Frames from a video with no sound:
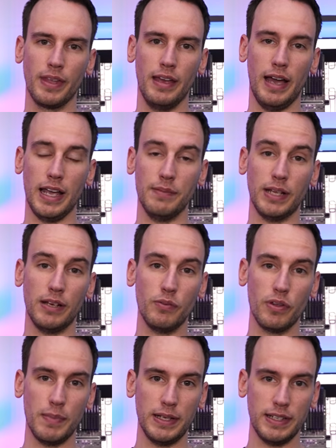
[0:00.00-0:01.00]
I am done
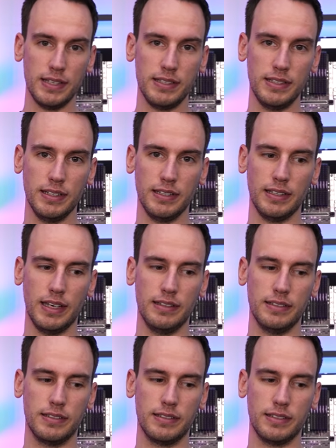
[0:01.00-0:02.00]
with my testing
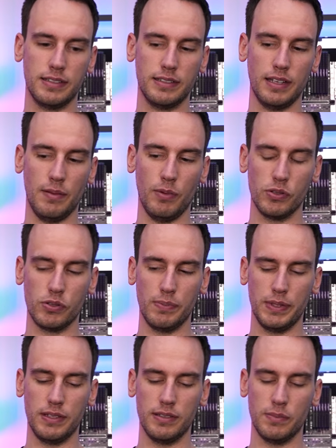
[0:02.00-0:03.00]
and I'm also a
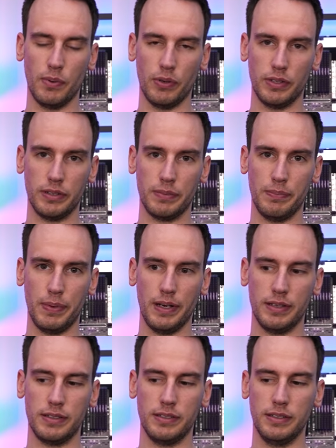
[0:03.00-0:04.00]
bit disappointed.
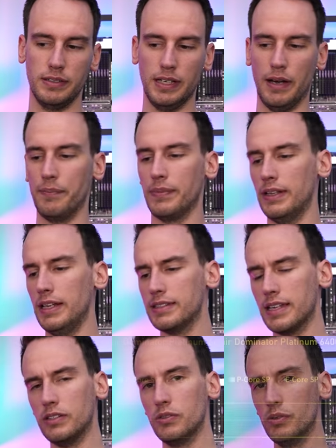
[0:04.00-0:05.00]
But yeah, let's
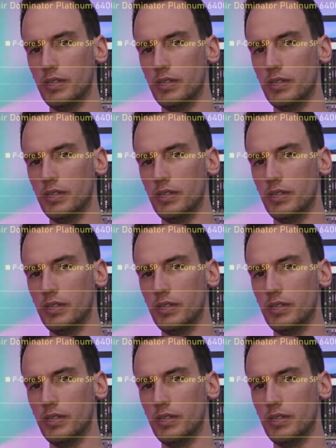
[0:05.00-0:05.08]
get to